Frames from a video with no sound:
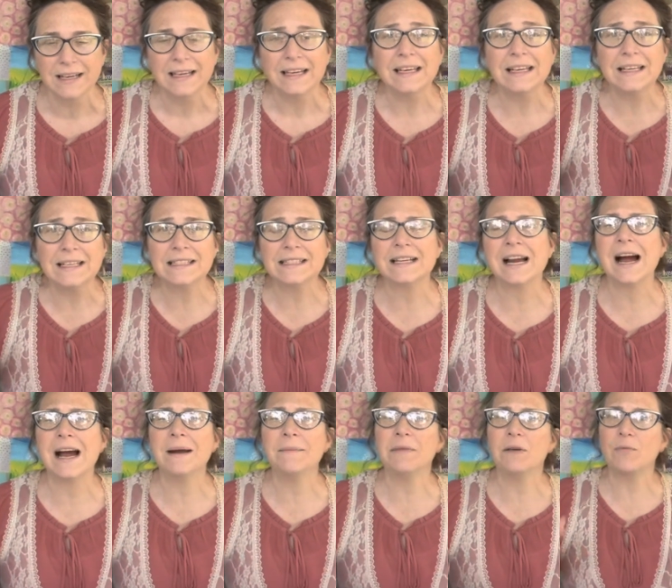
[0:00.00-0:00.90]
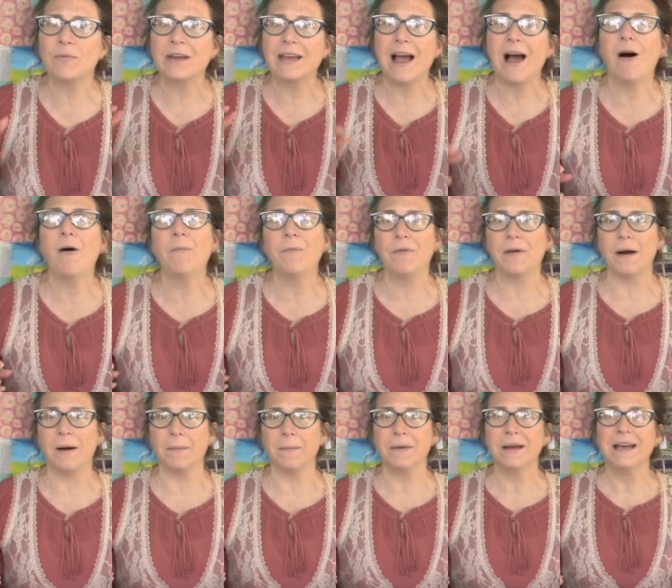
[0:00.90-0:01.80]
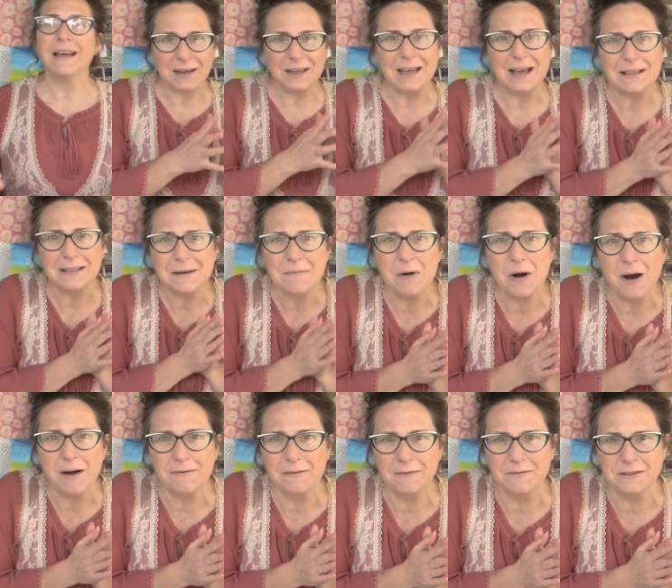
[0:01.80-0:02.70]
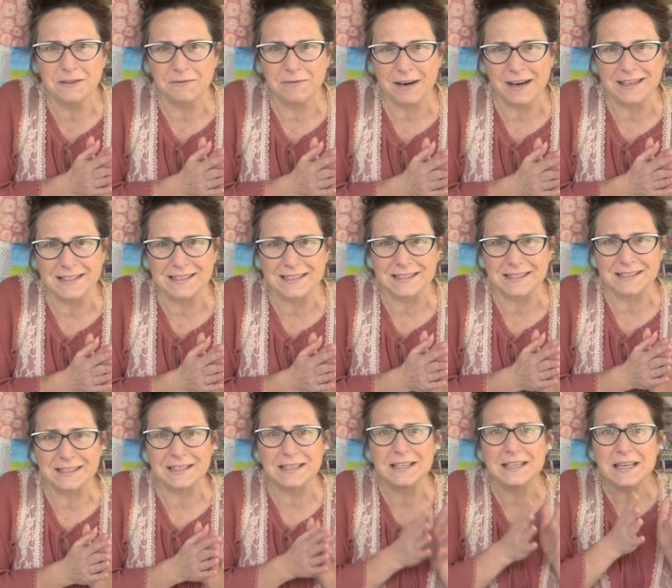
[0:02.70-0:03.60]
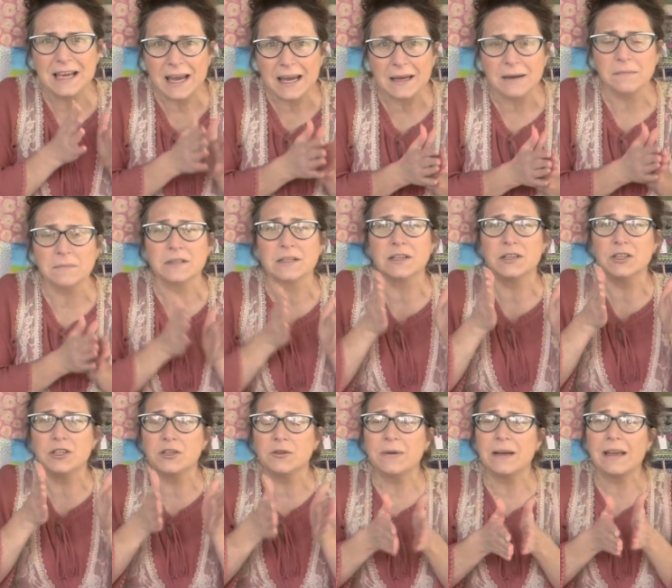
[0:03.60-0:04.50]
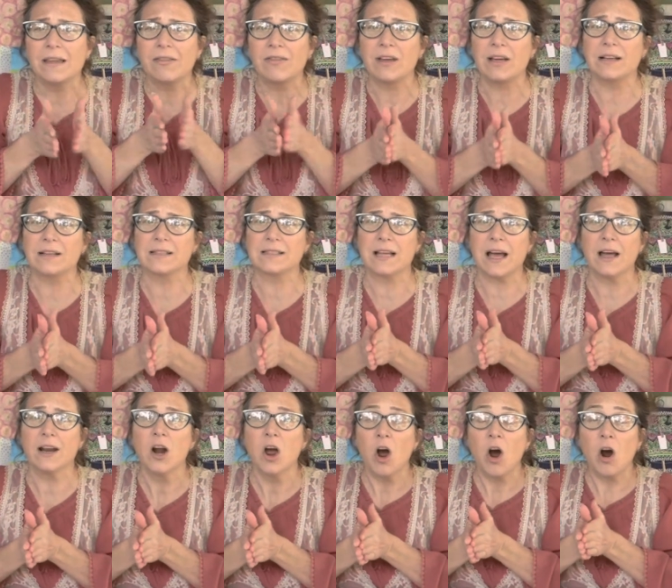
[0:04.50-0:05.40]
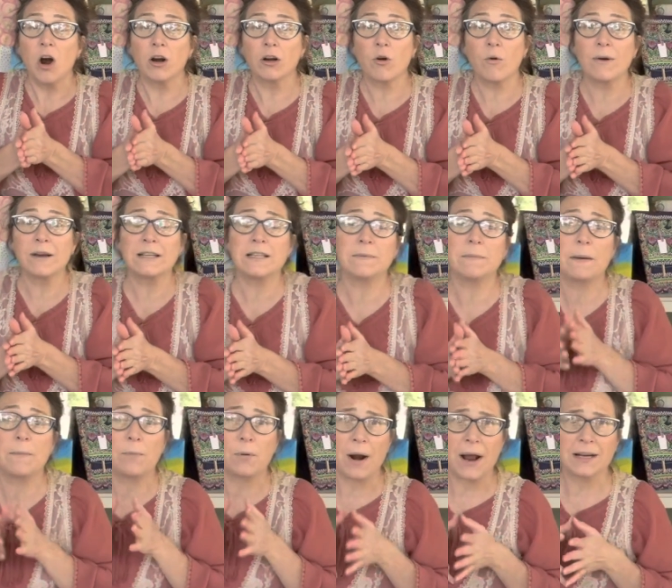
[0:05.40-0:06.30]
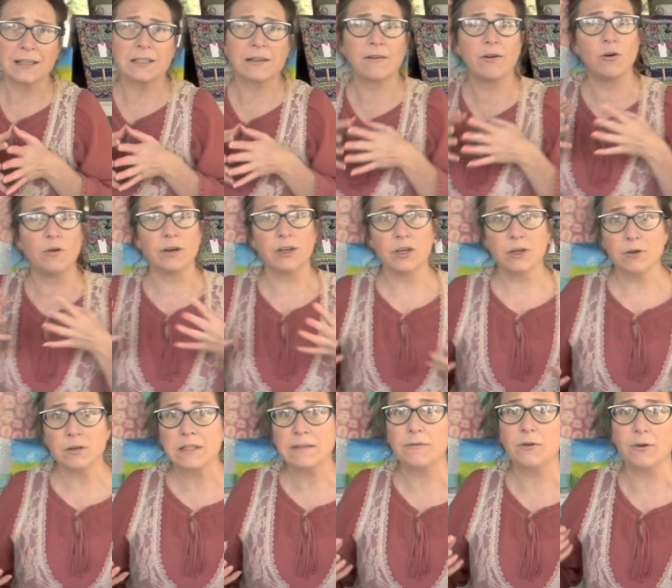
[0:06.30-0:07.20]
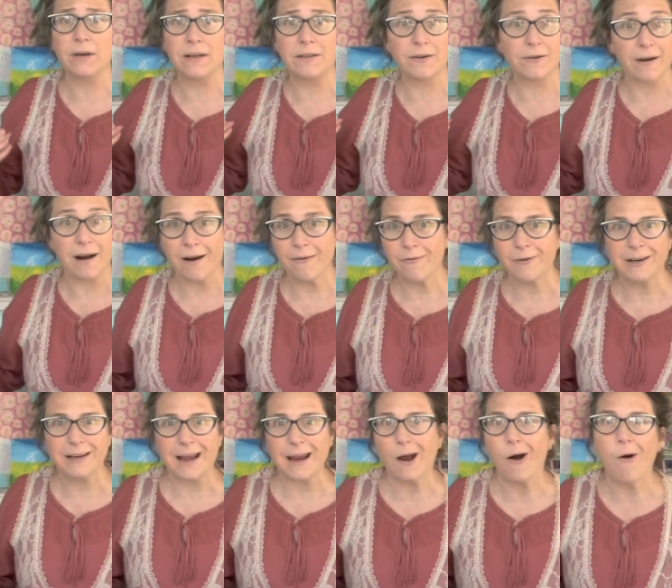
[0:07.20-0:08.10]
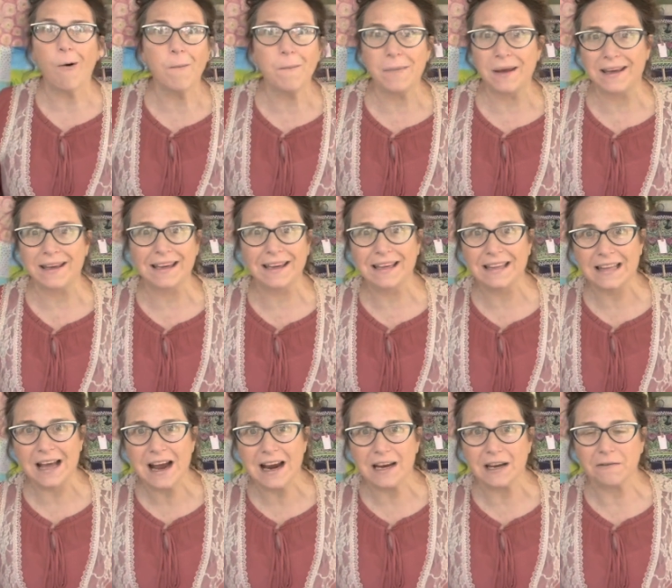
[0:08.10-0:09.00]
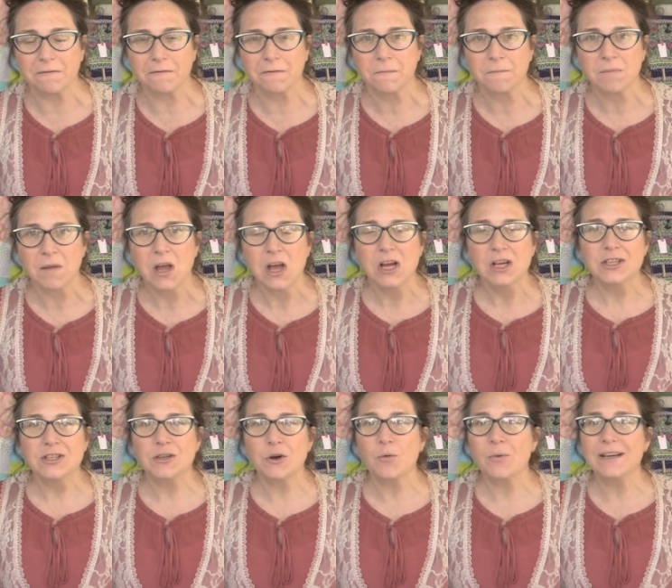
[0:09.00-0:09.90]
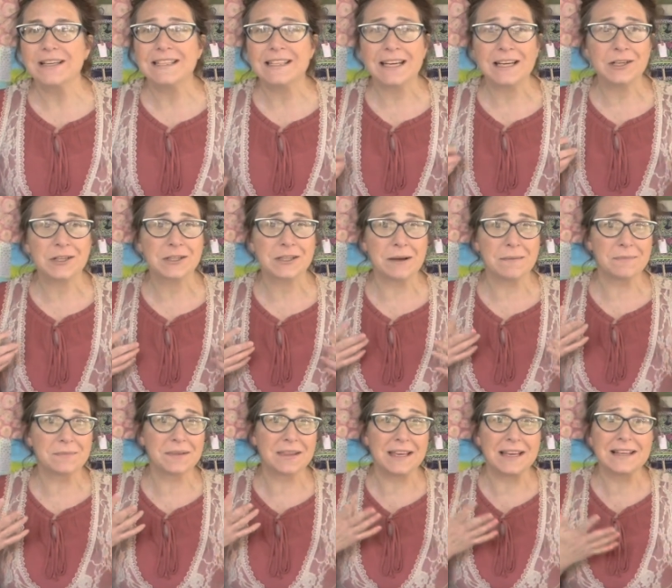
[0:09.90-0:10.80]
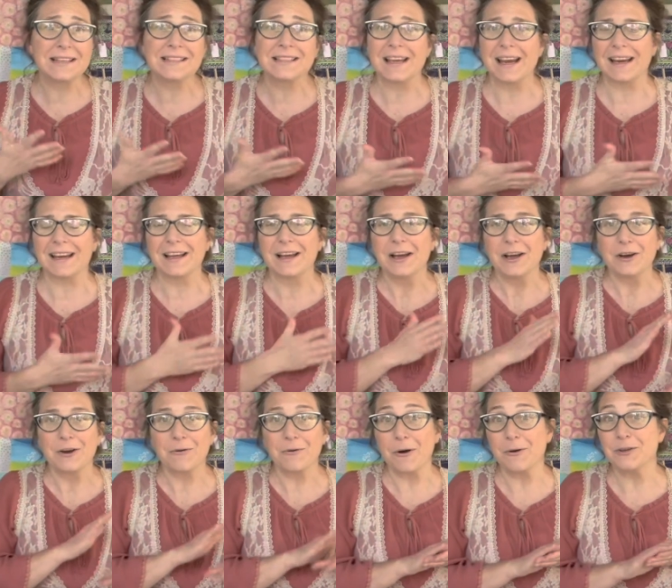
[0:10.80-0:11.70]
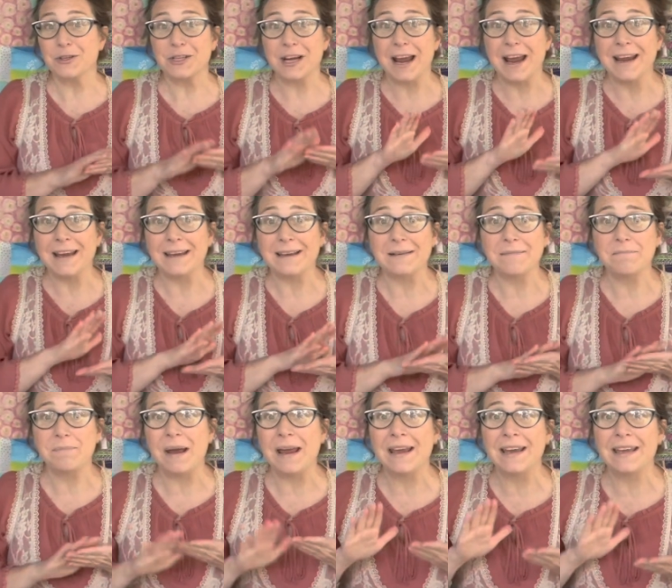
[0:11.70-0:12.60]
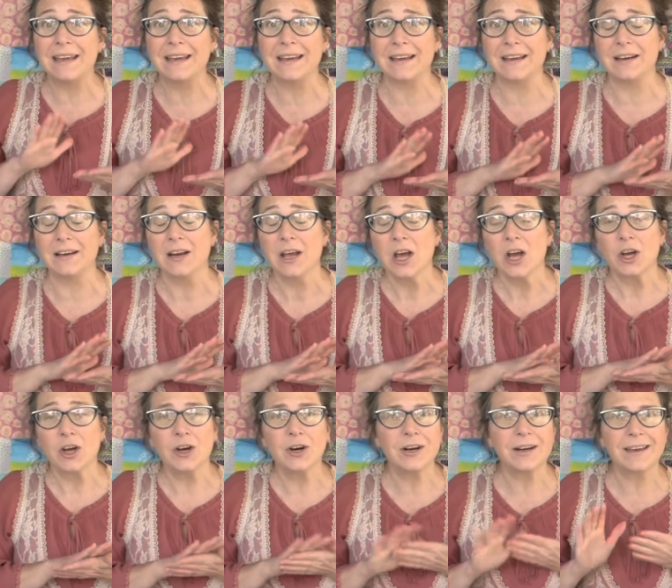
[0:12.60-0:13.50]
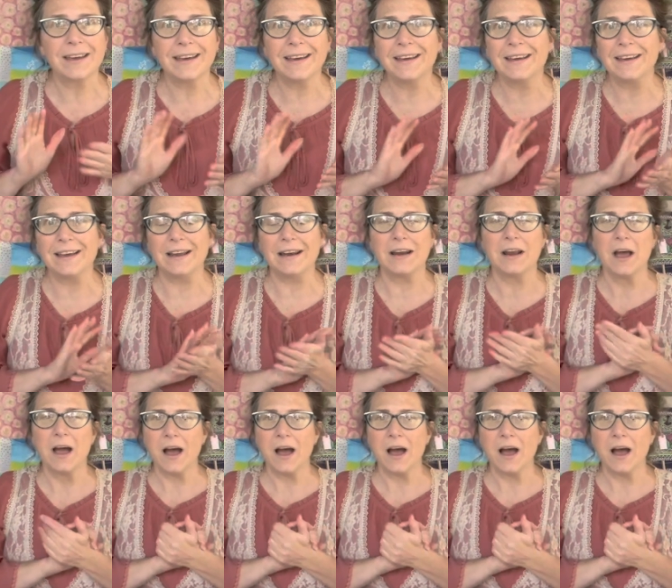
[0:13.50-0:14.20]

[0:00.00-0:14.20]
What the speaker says: It is time that we help them get them off of devices and games and doing things that are going to be practical and useful in their everyday homemaking life. So we teach them things like crocheting and baking and cooking and